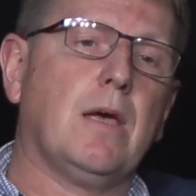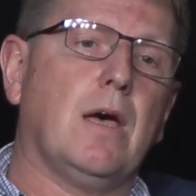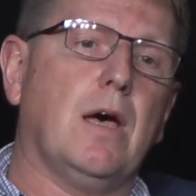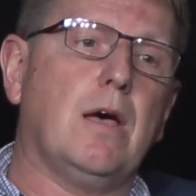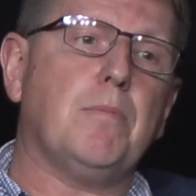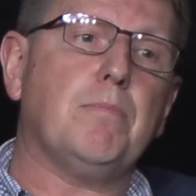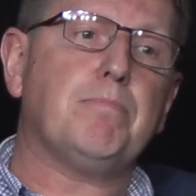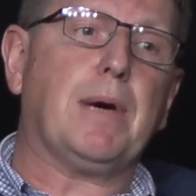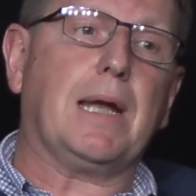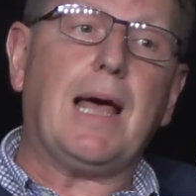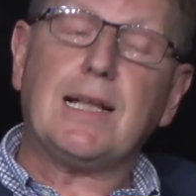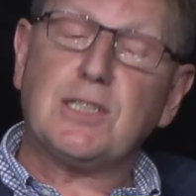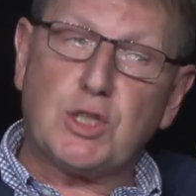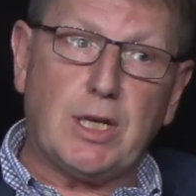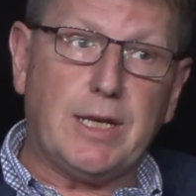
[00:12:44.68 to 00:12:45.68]
But
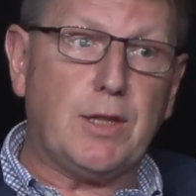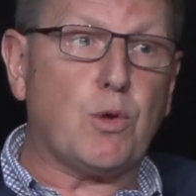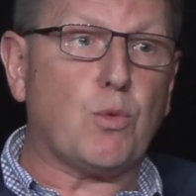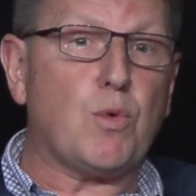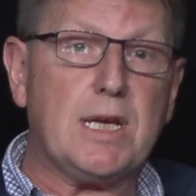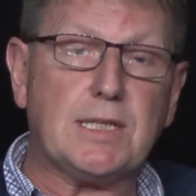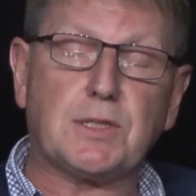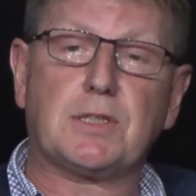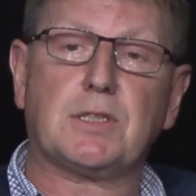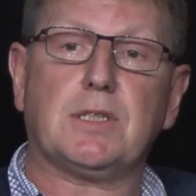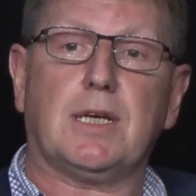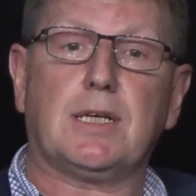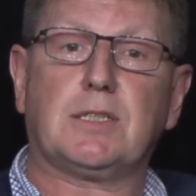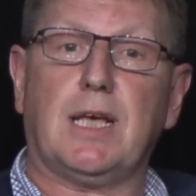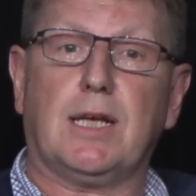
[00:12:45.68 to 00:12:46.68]
actually, the
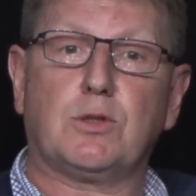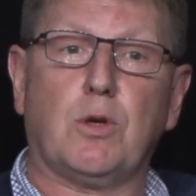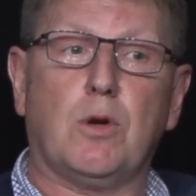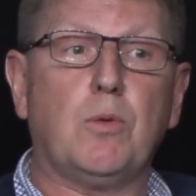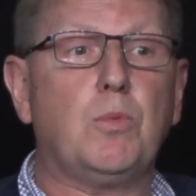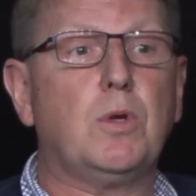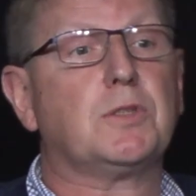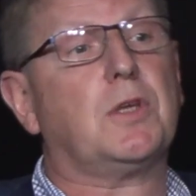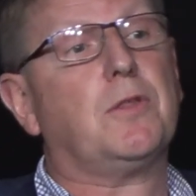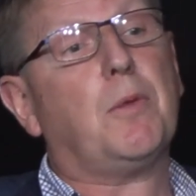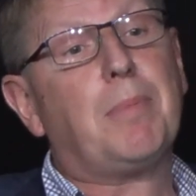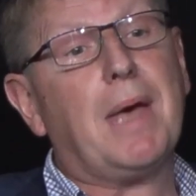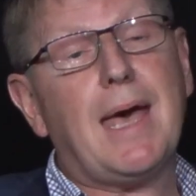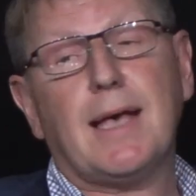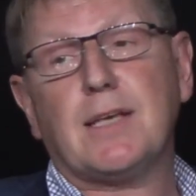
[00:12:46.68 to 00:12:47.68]
risks, etc., was at the
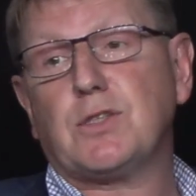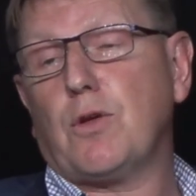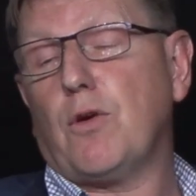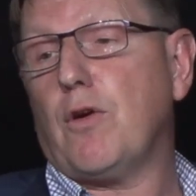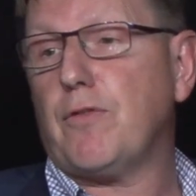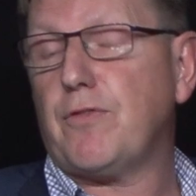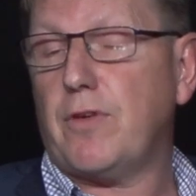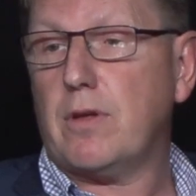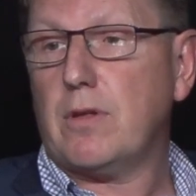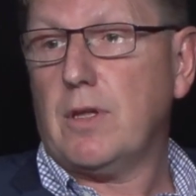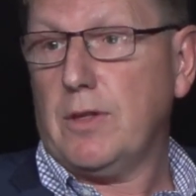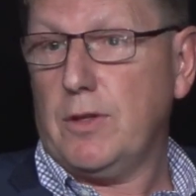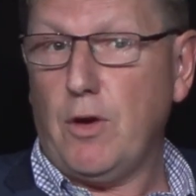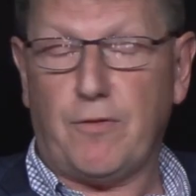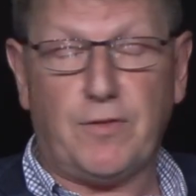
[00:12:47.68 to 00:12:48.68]
behest of
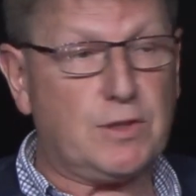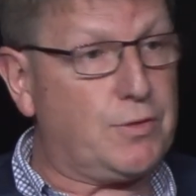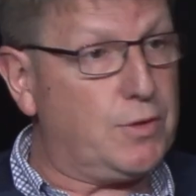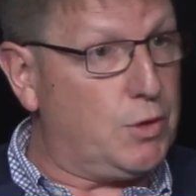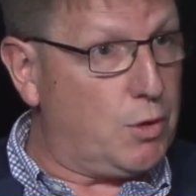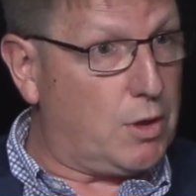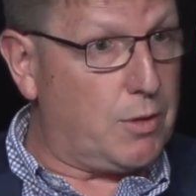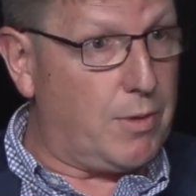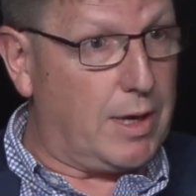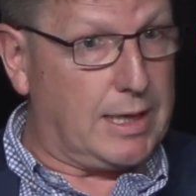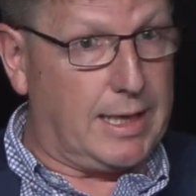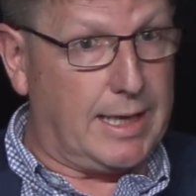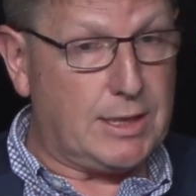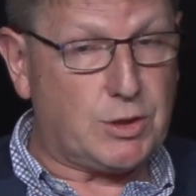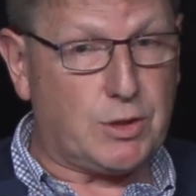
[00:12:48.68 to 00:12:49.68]
the Office for Nuclear
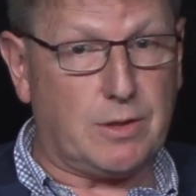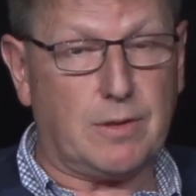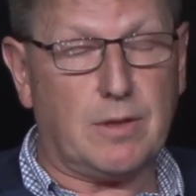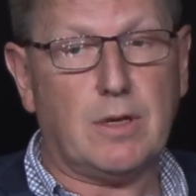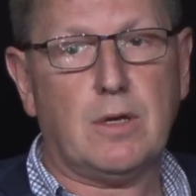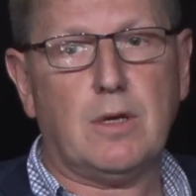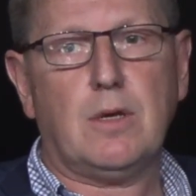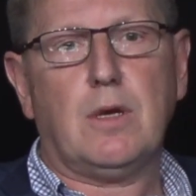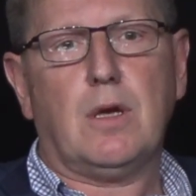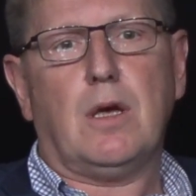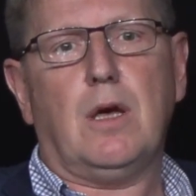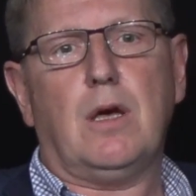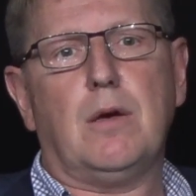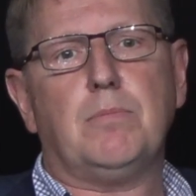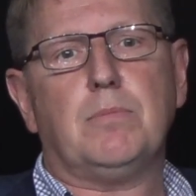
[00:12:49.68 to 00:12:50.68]
Regulation.
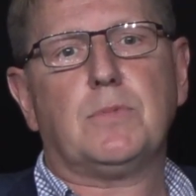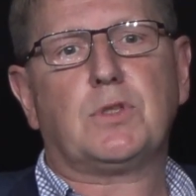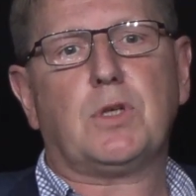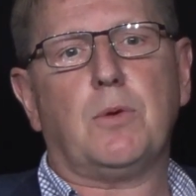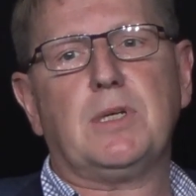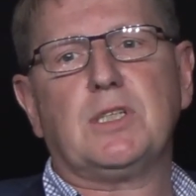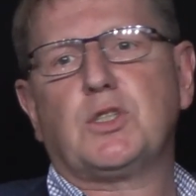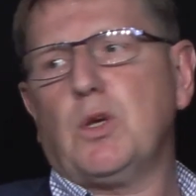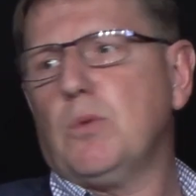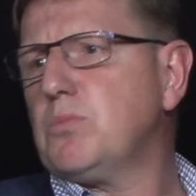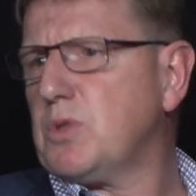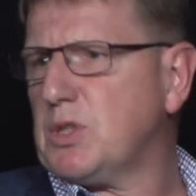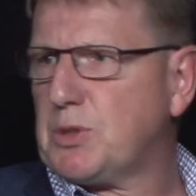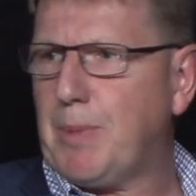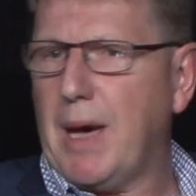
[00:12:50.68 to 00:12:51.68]
So in
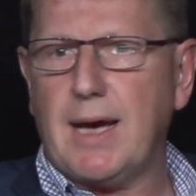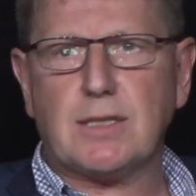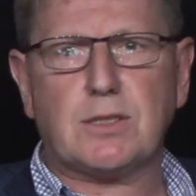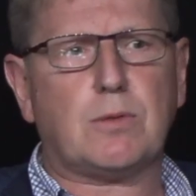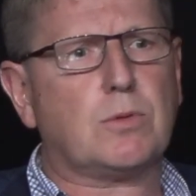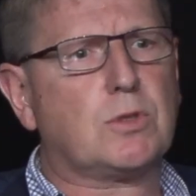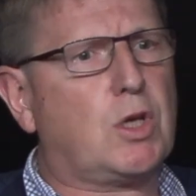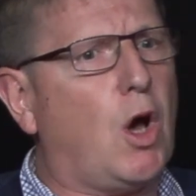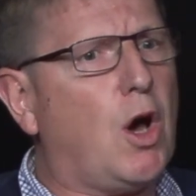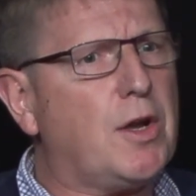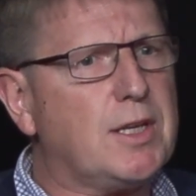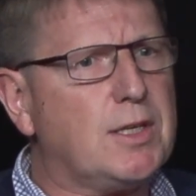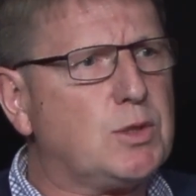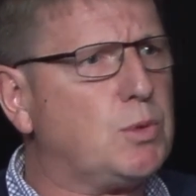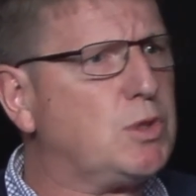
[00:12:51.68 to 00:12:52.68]
some respect,
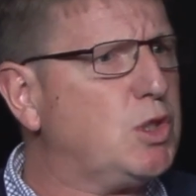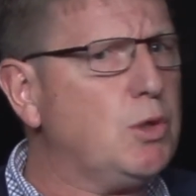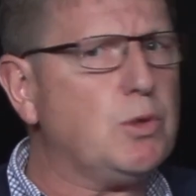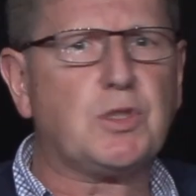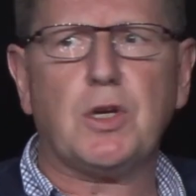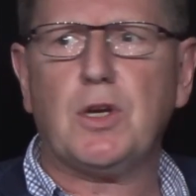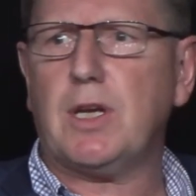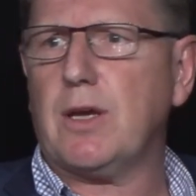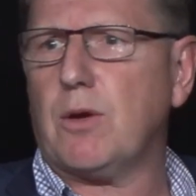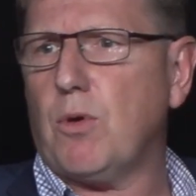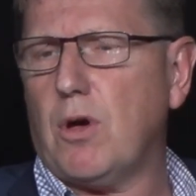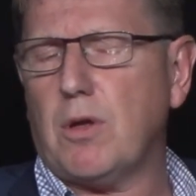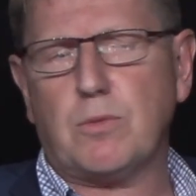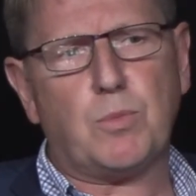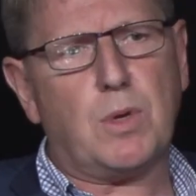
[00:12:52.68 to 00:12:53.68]
Guardians was used earlier
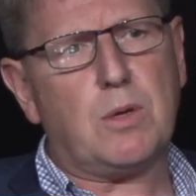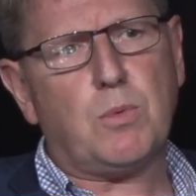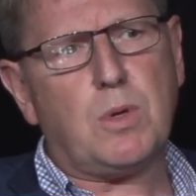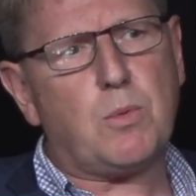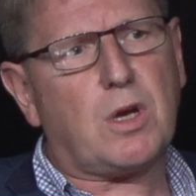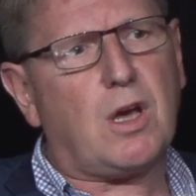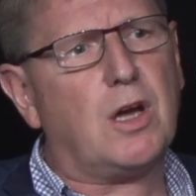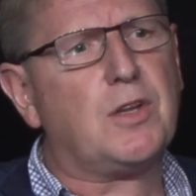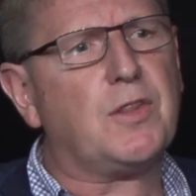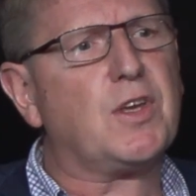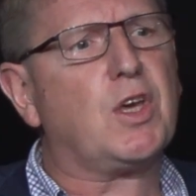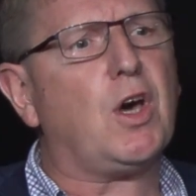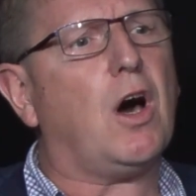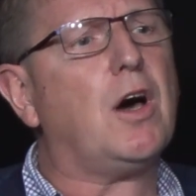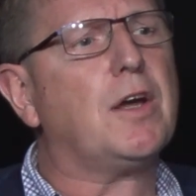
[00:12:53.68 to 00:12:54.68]
on. We were kind of the
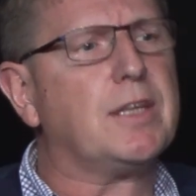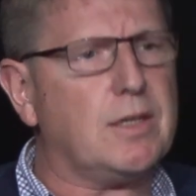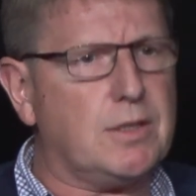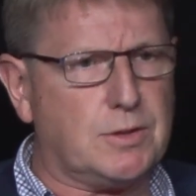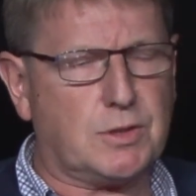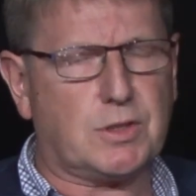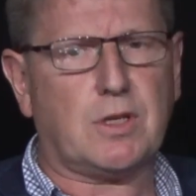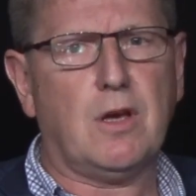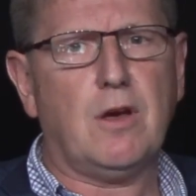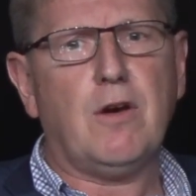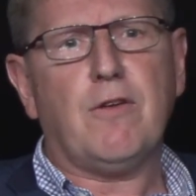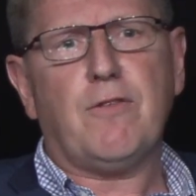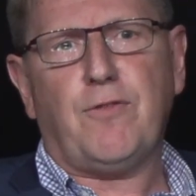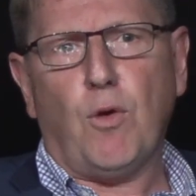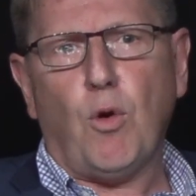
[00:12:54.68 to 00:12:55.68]
guardians
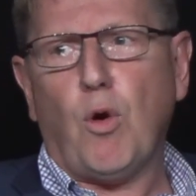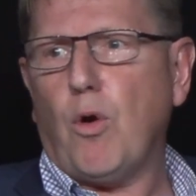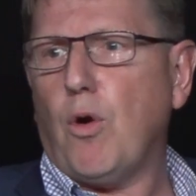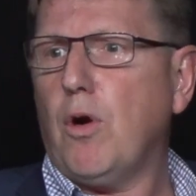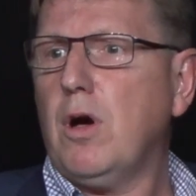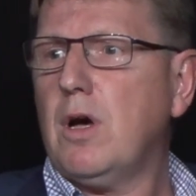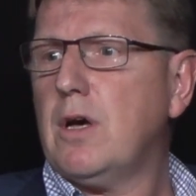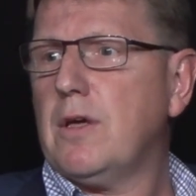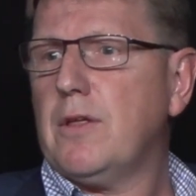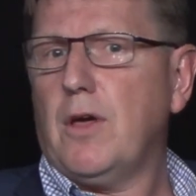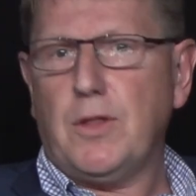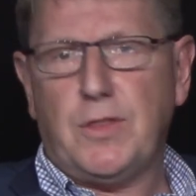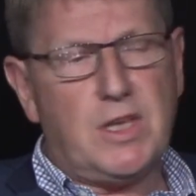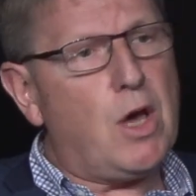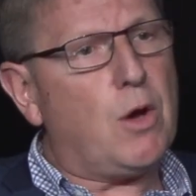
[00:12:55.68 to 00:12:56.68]
for
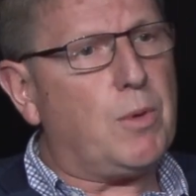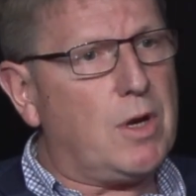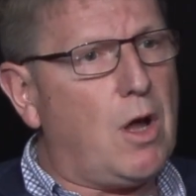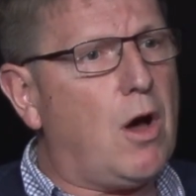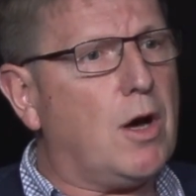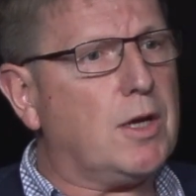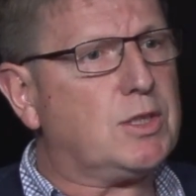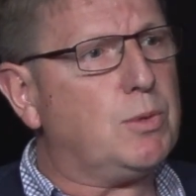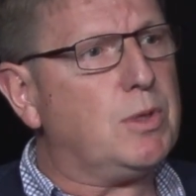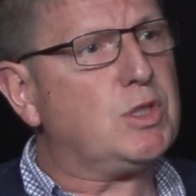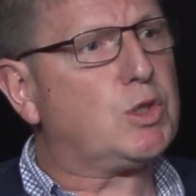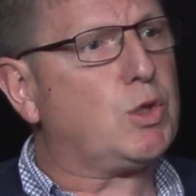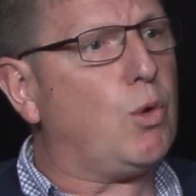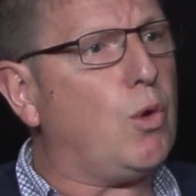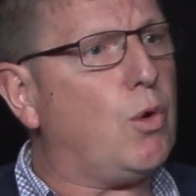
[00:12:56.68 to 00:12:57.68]
the ONR to
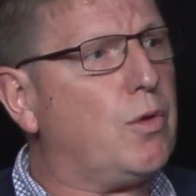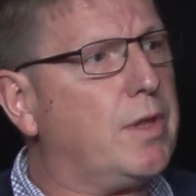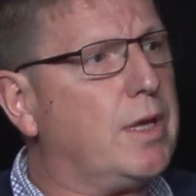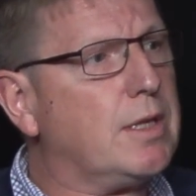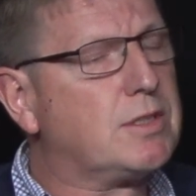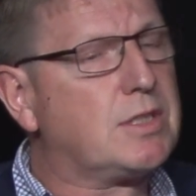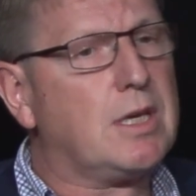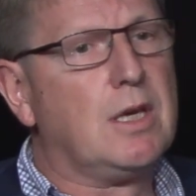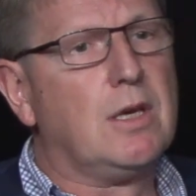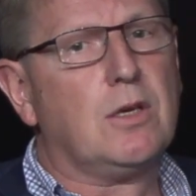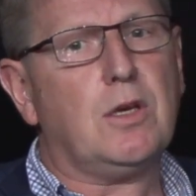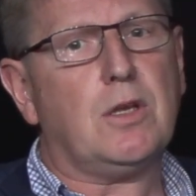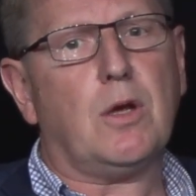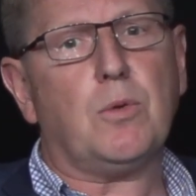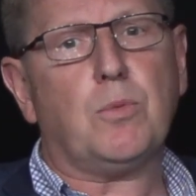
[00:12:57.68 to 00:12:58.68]
ensure that,
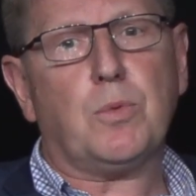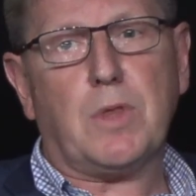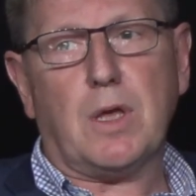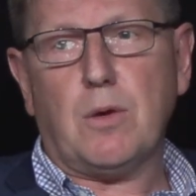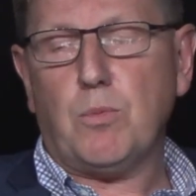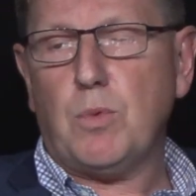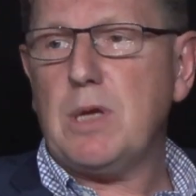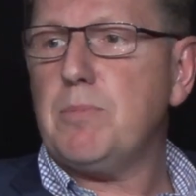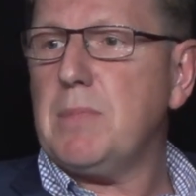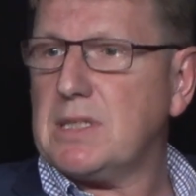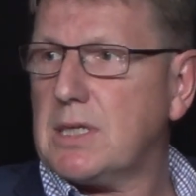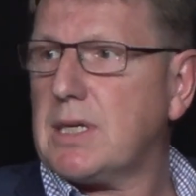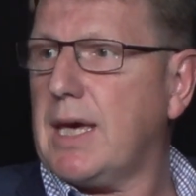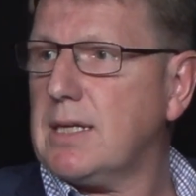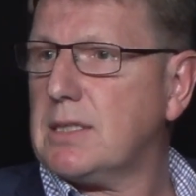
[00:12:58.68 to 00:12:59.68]
that we
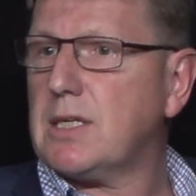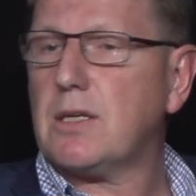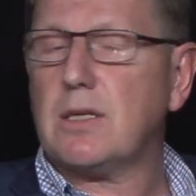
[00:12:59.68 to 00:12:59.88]
mitigated